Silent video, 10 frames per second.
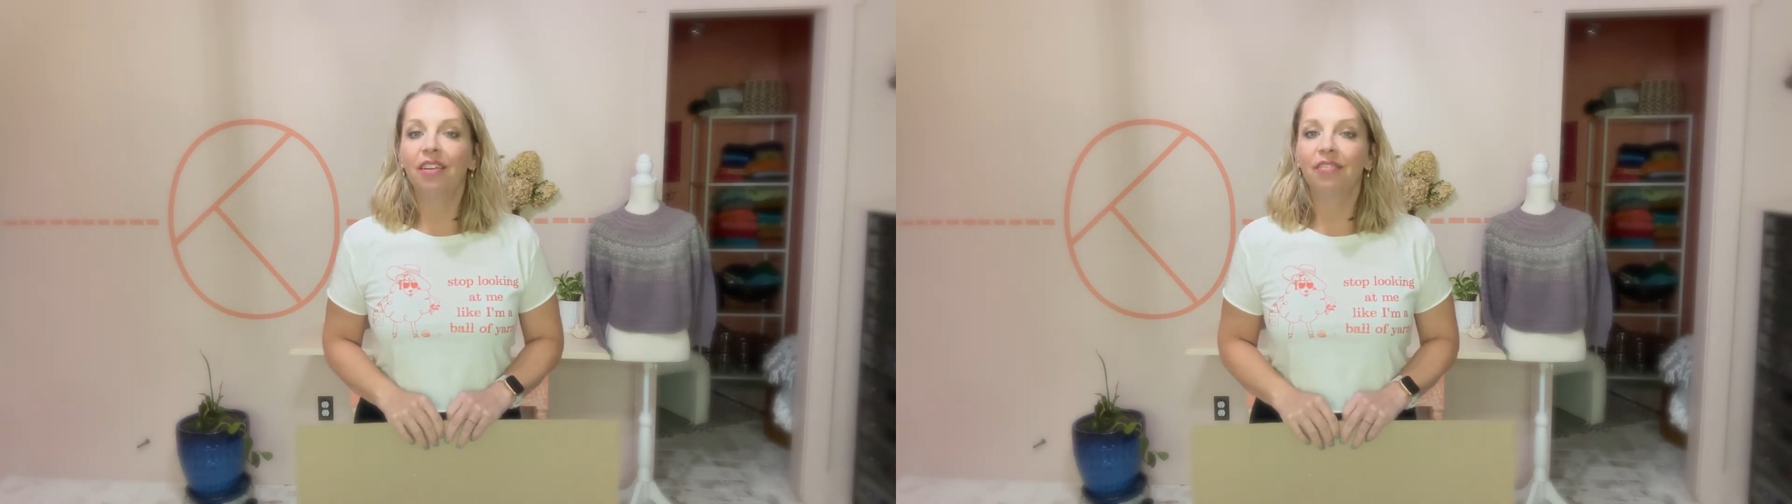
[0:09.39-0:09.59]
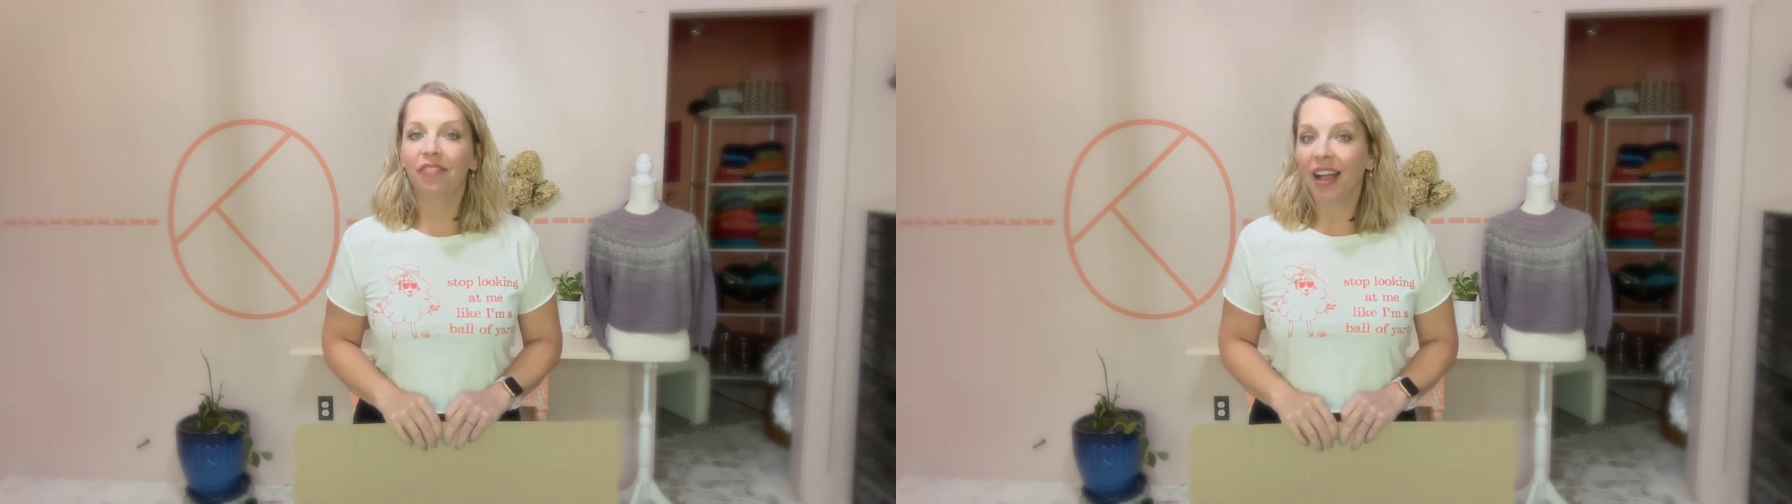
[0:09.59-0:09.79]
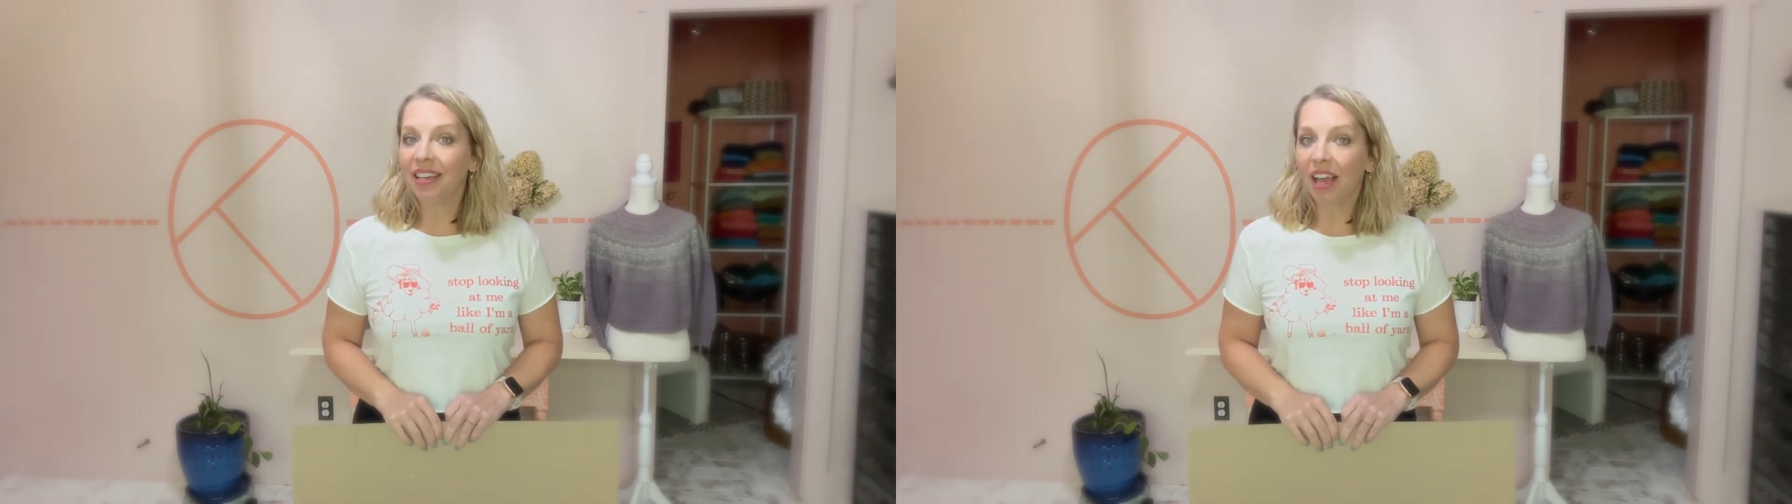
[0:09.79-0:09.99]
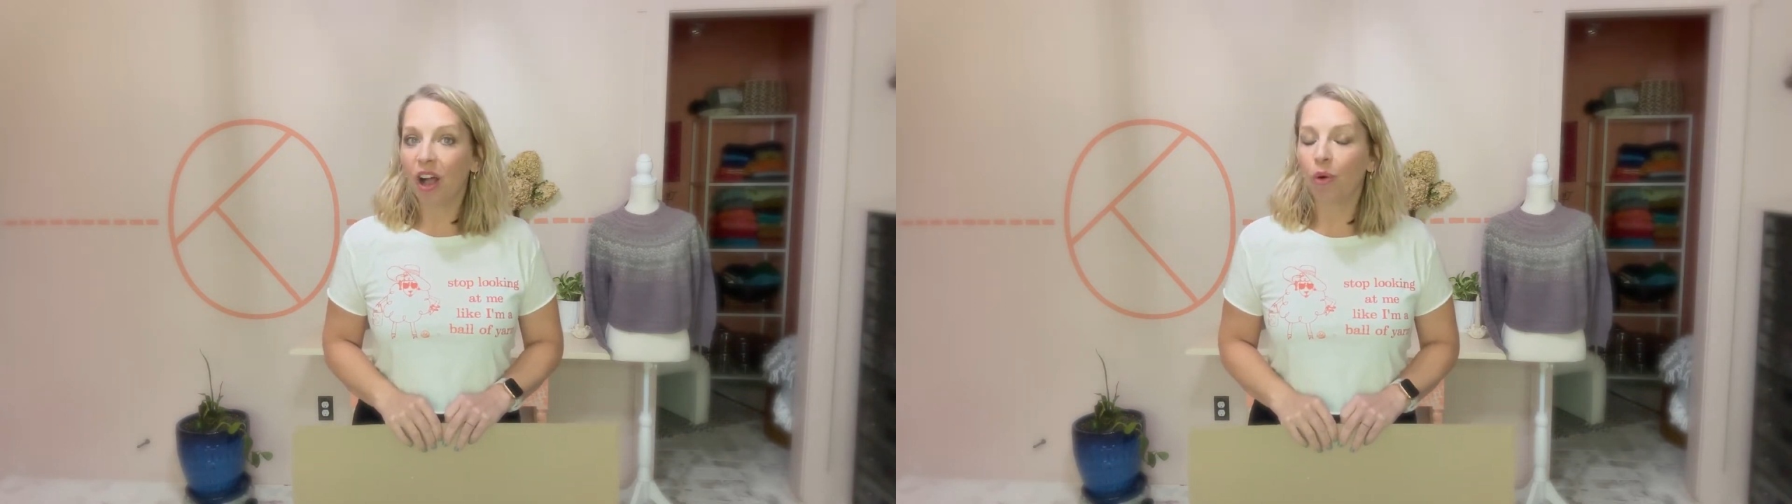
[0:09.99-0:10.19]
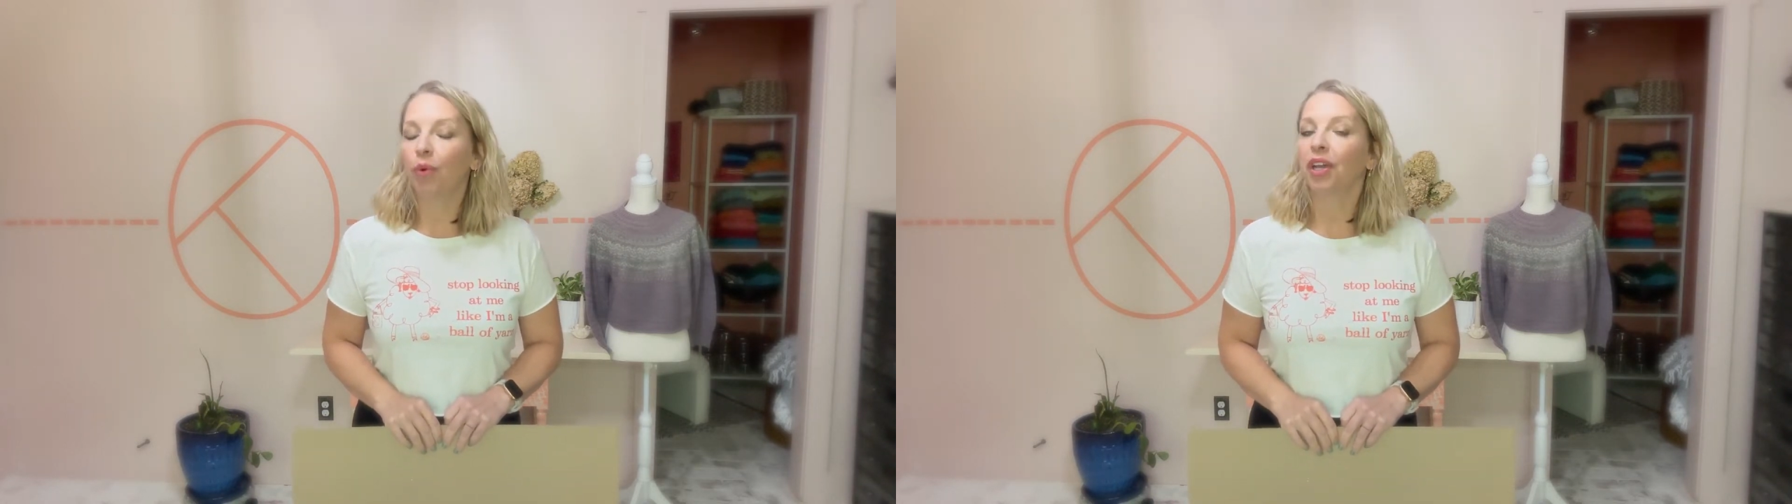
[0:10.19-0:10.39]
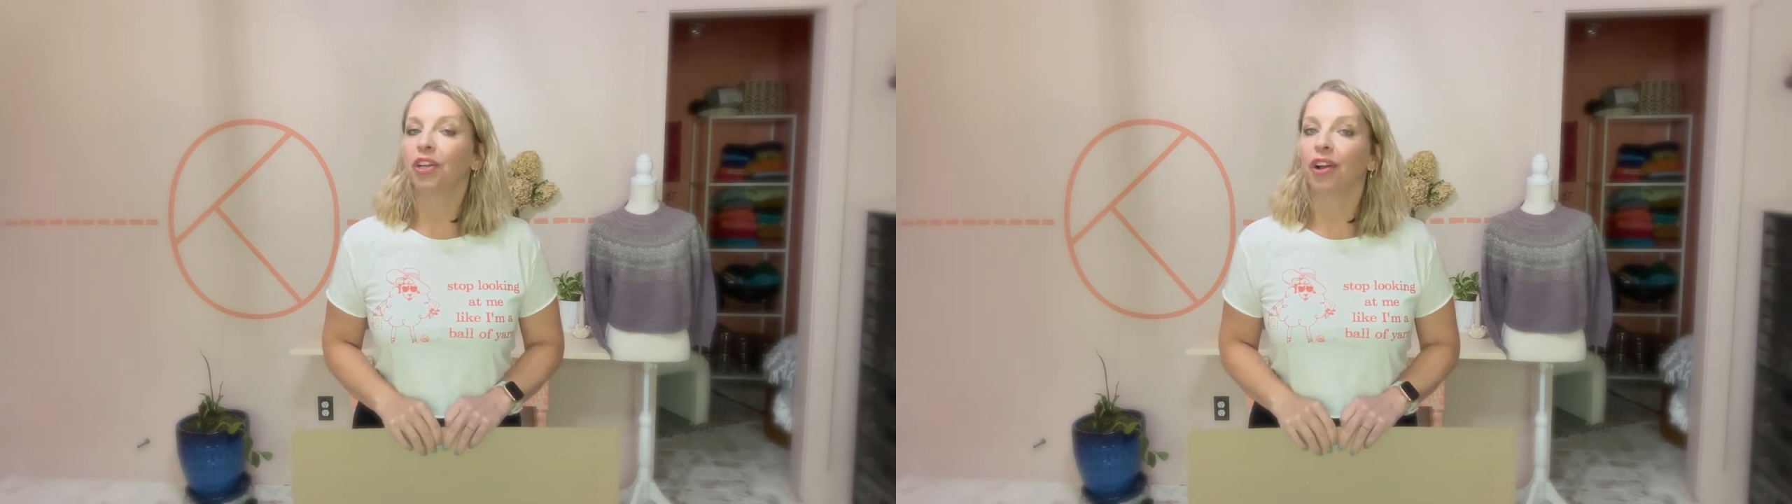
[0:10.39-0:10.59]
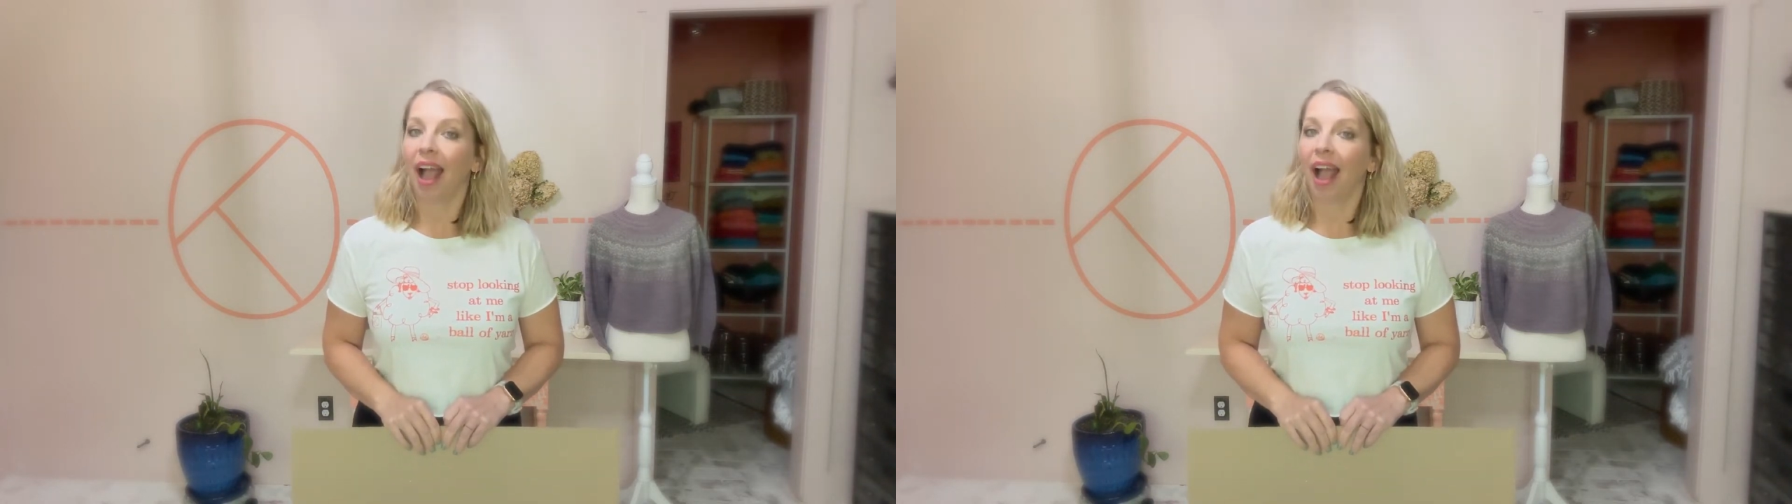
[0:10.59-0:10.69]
find out what your